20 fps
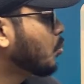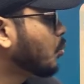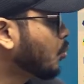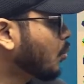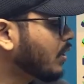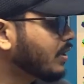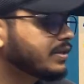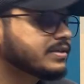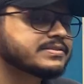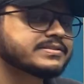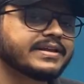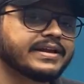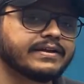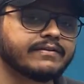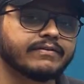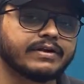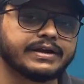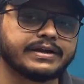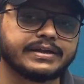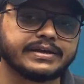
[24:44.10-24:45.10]
what is the
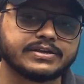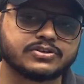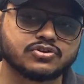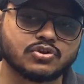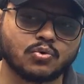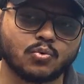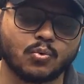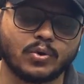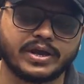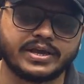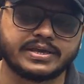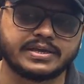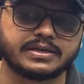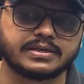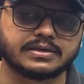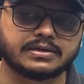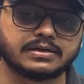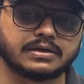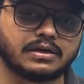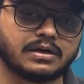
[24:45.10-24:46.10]
advantage, or why,
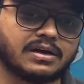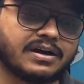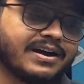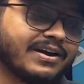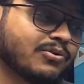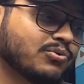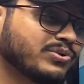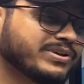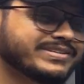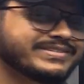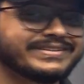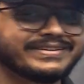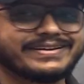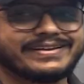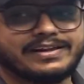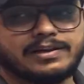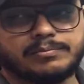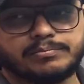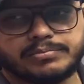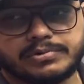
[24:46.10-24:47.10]
how does it
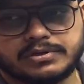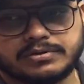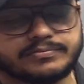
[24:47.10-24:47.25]
help?